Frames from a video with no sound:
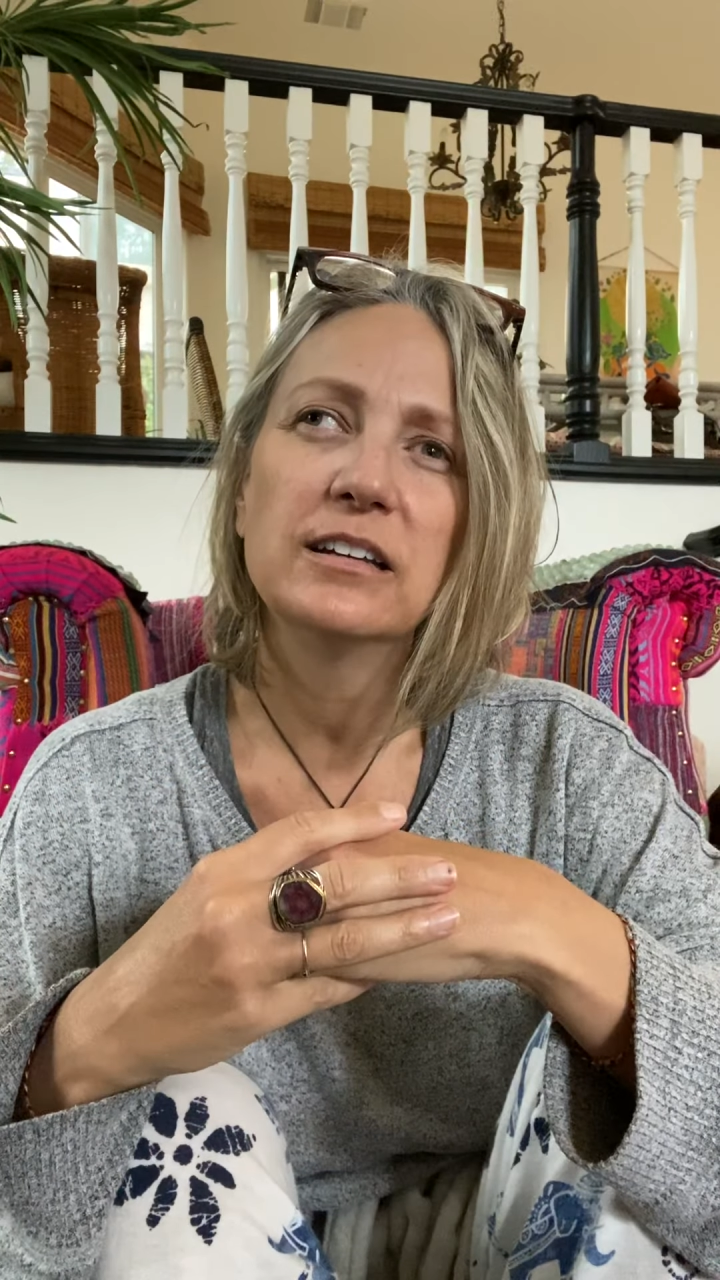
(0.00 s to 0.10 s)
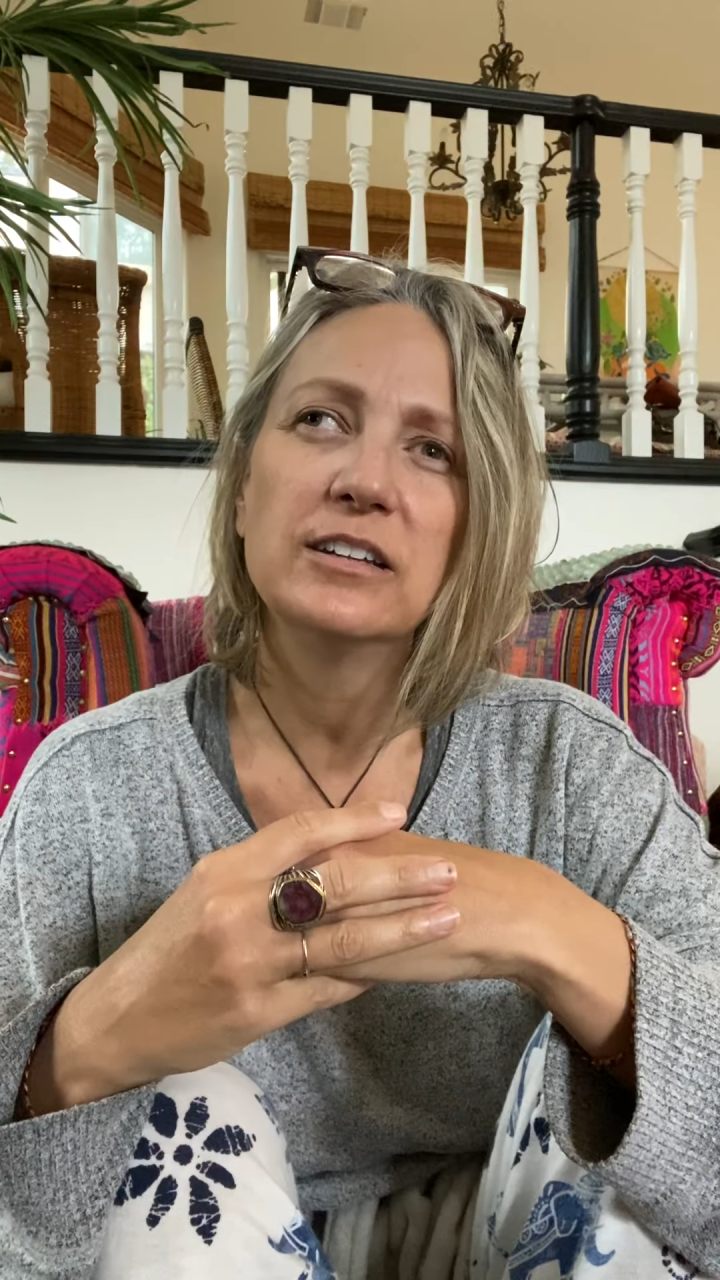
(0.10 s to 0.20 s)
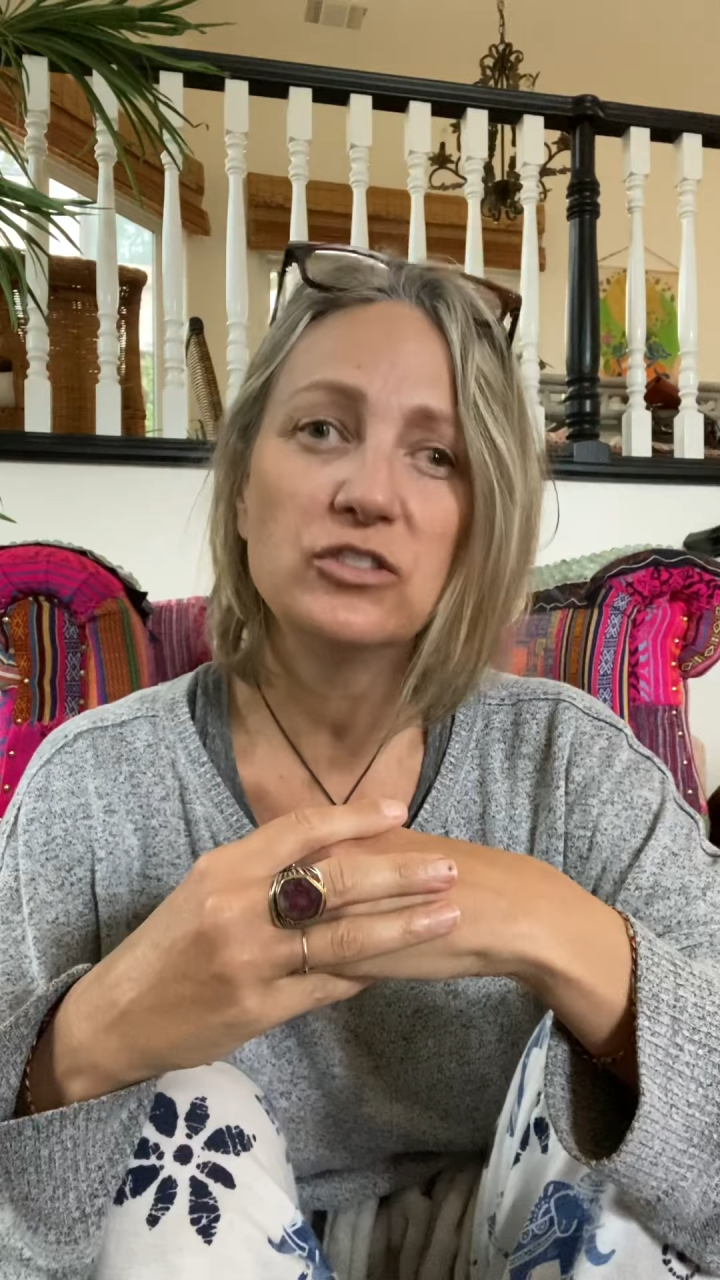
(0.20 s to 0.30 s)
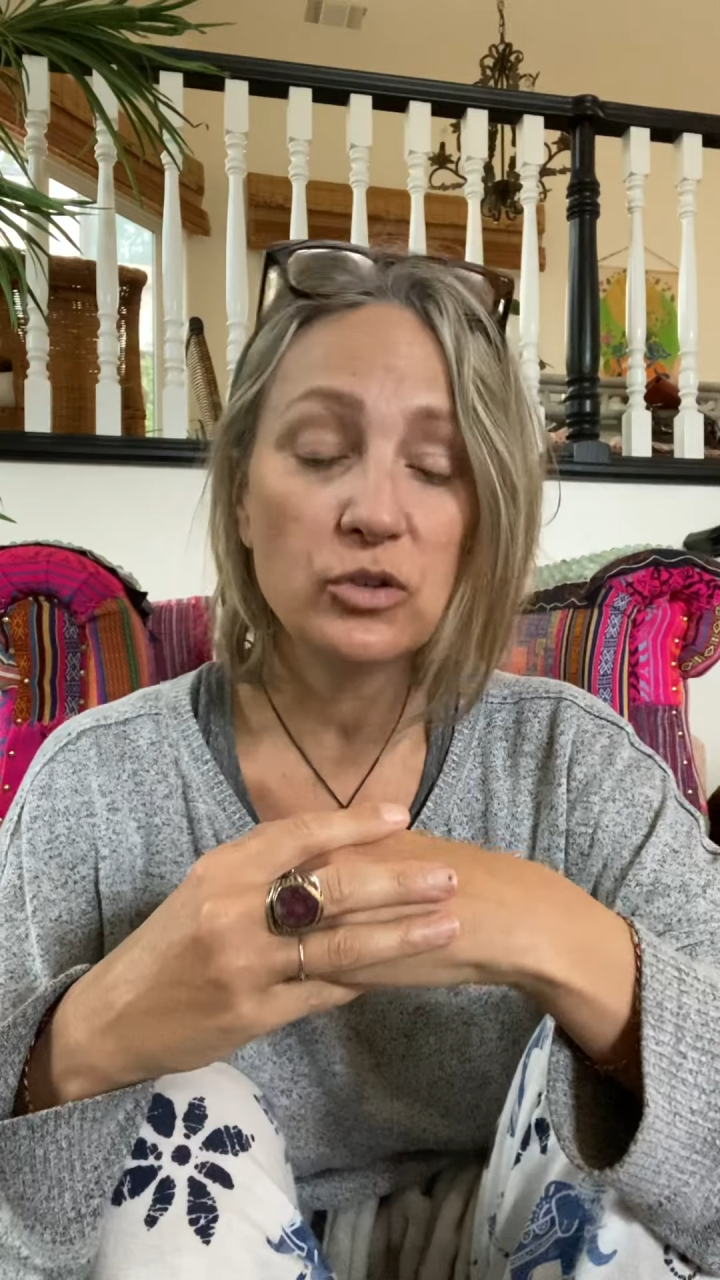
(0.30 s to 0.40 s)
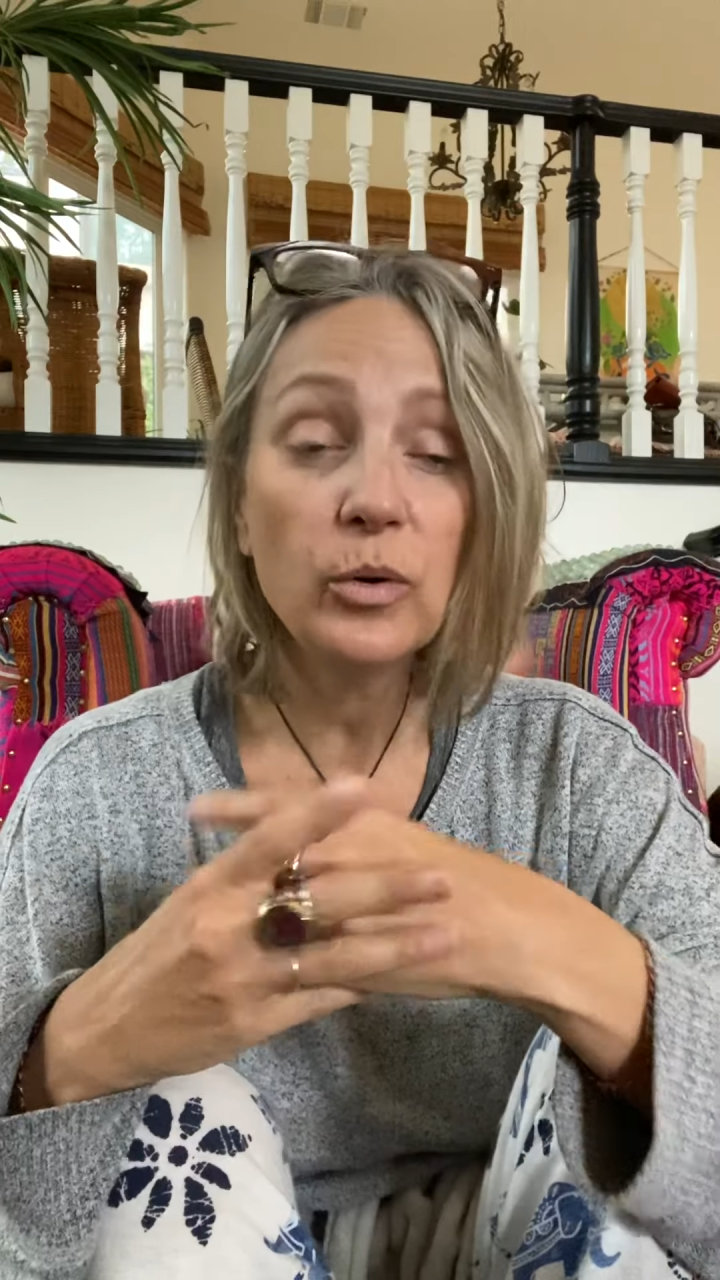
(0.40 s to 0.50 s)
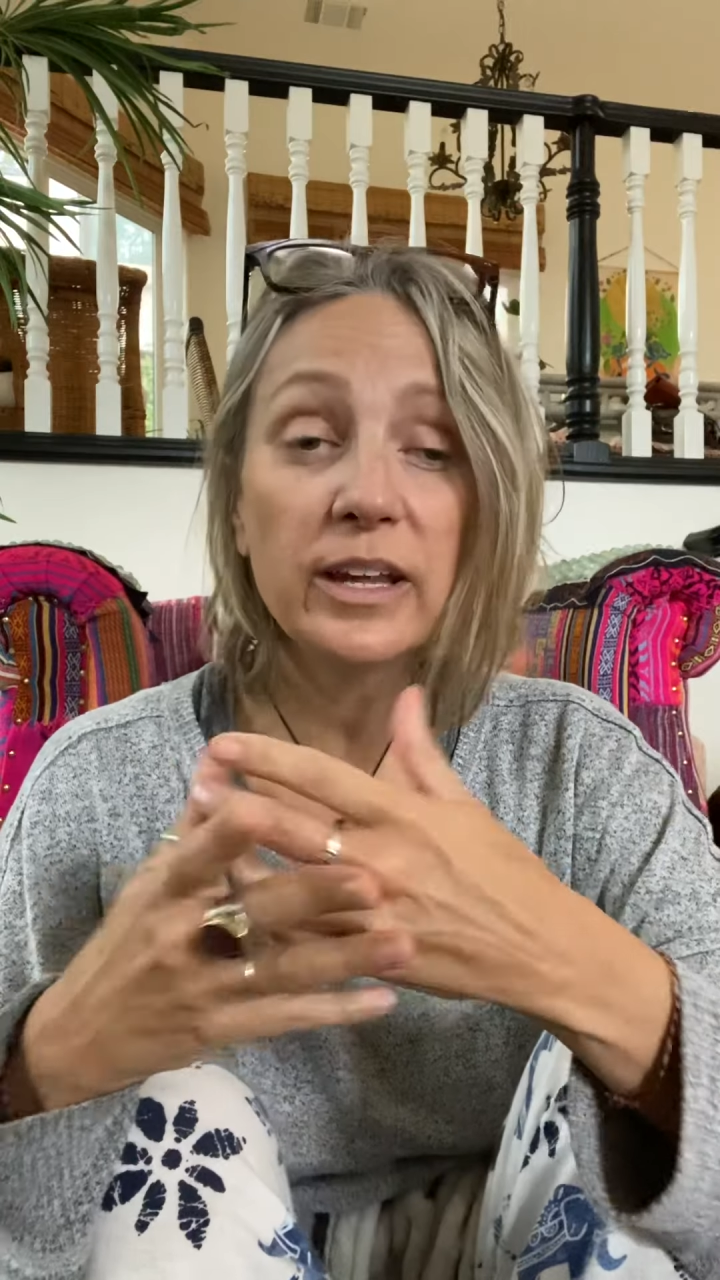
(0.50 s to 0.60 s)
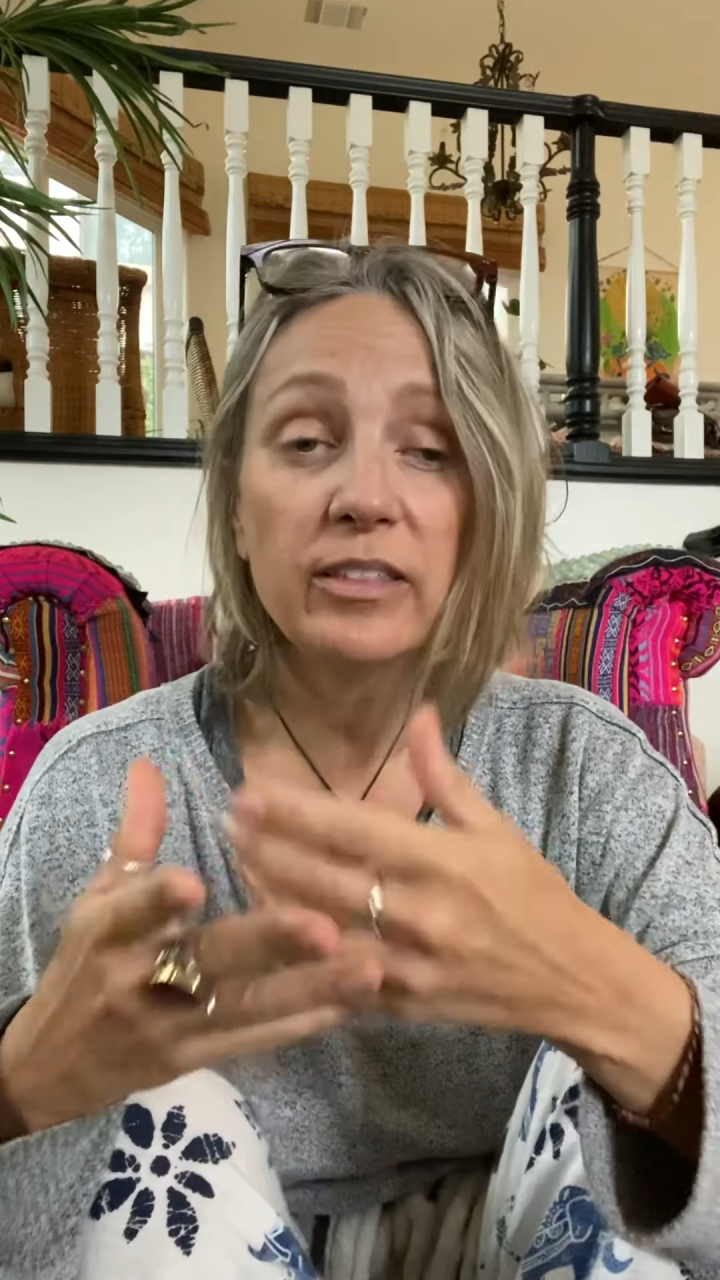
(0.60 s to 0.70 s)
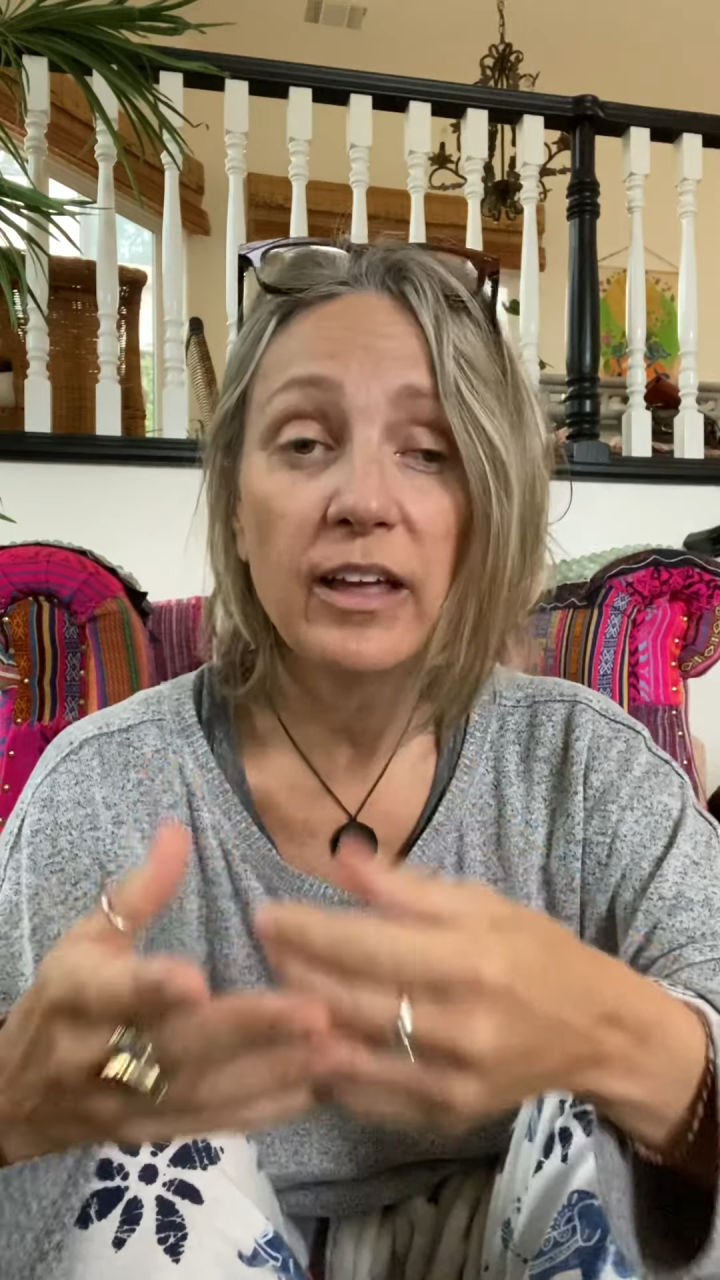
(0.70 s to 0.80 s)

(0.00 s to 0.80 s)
enjoying